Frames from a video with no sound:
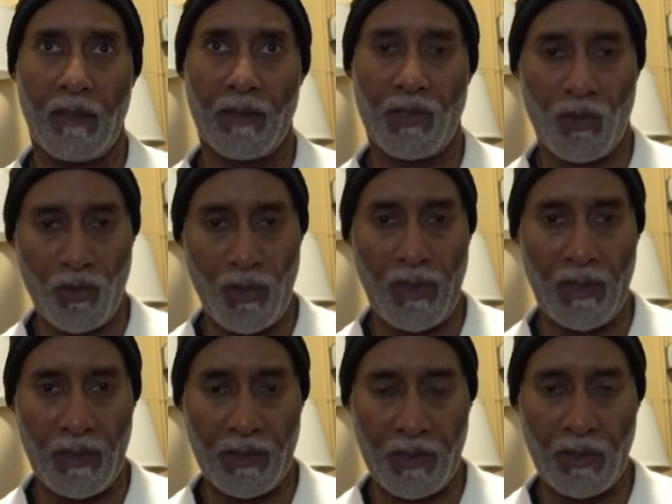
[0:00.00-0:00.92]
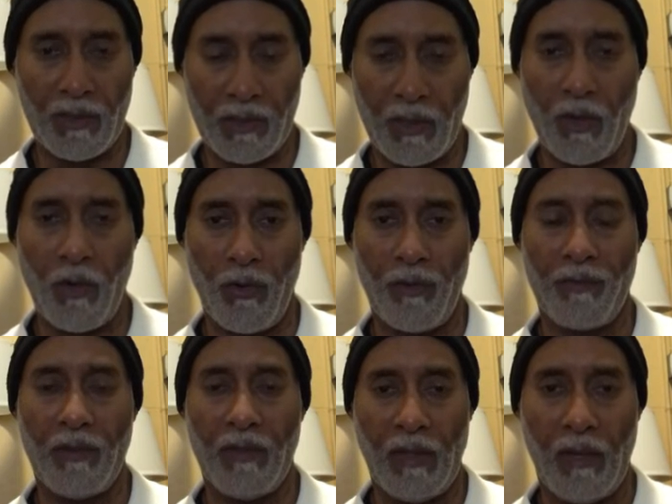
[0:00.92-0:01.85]
straight, is
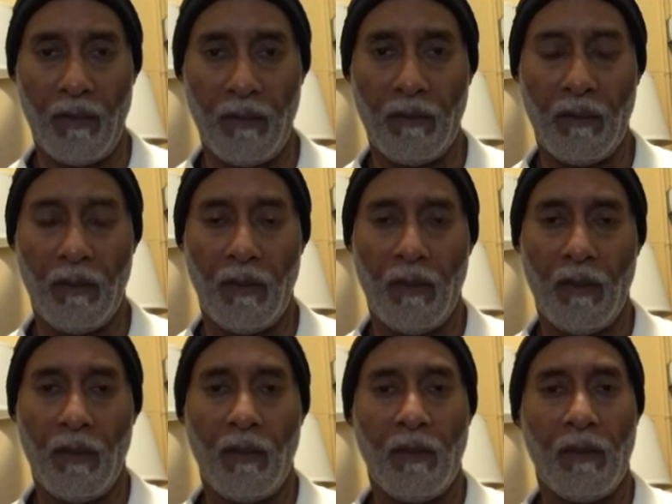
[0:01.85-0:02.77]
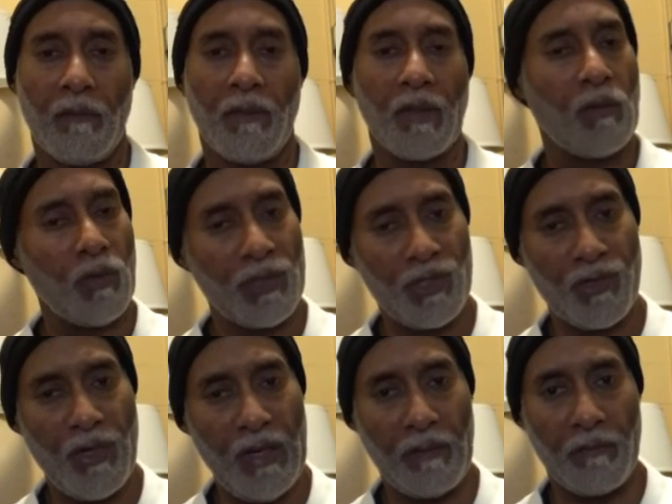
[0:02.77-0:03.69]
curved now, but it was
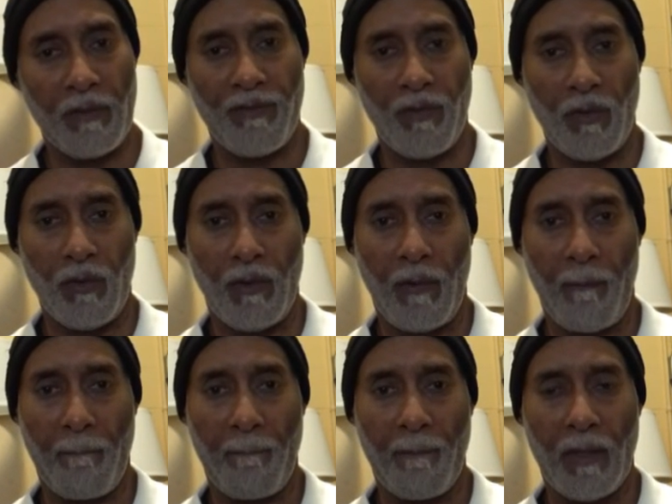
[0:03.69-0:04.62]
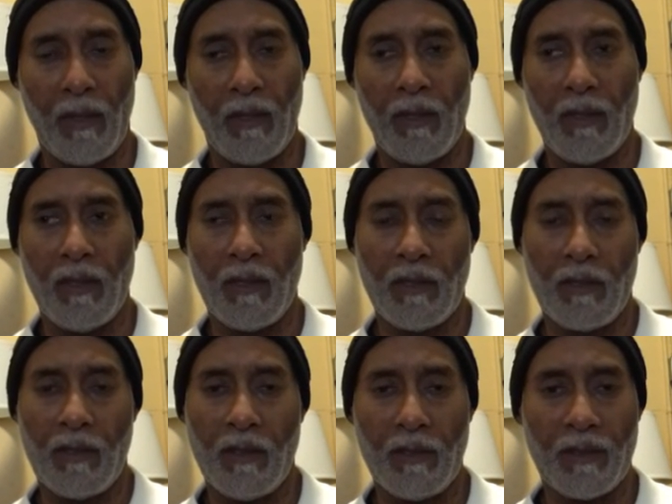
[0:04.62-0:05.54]
straight before.
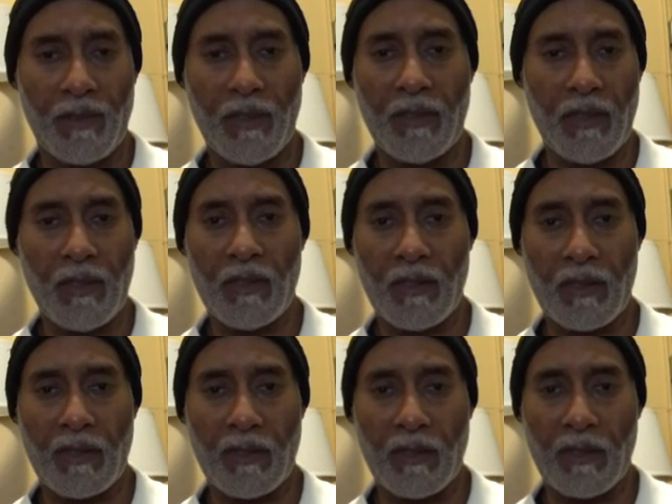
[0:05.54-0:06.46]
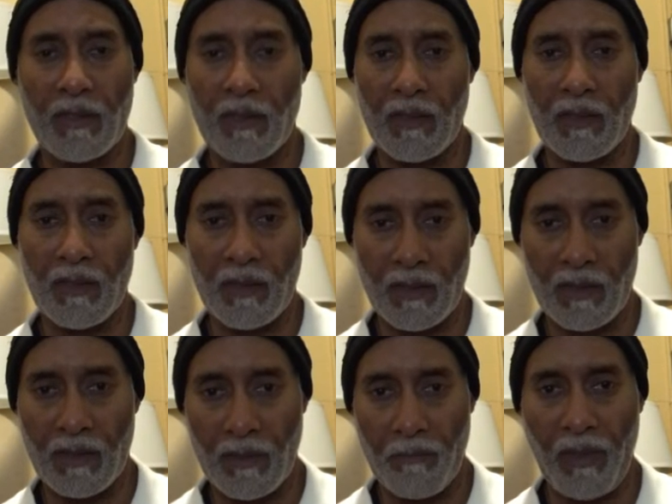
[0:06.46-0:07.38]
And this is
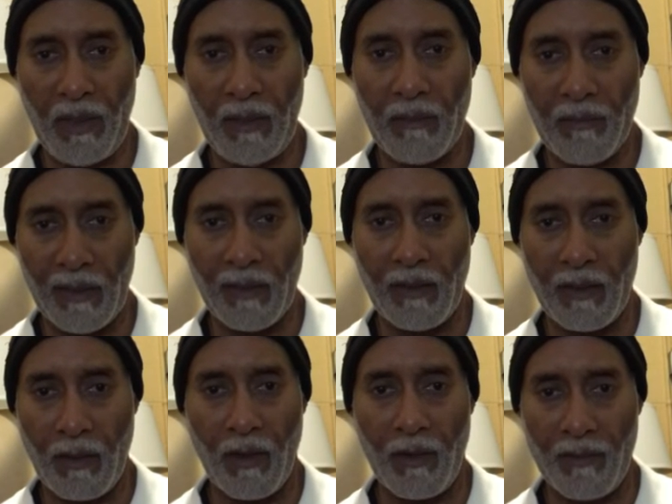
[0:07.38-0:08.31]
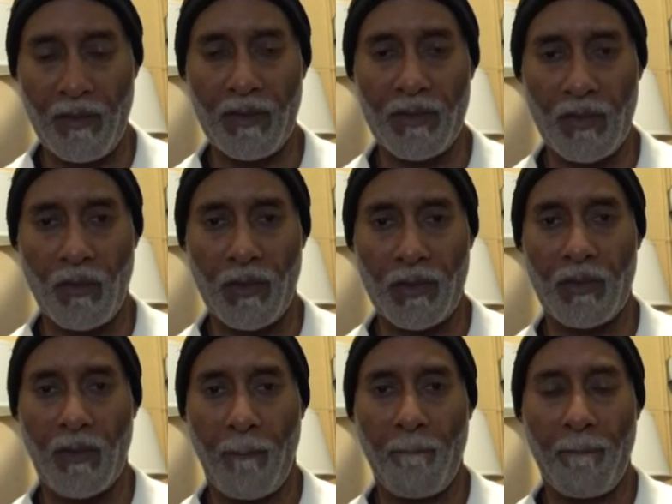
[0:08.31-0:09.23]
a painting by Leonardo da Vinci,
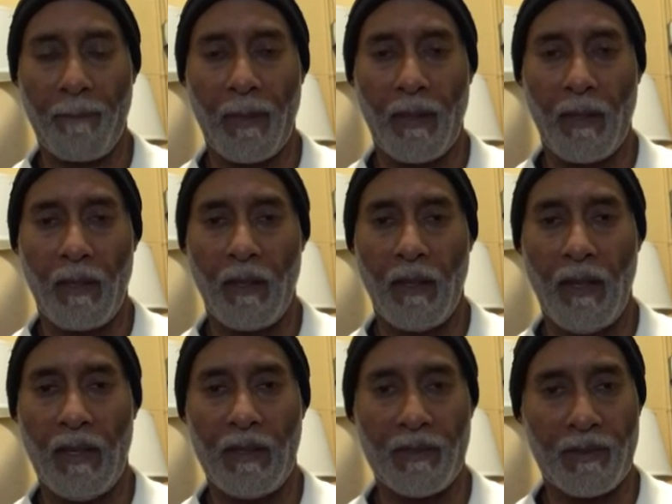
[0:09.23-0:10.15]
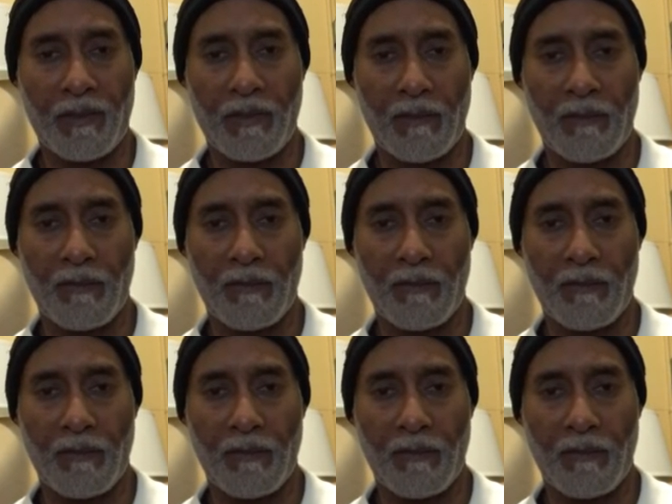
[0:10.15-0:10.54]
which has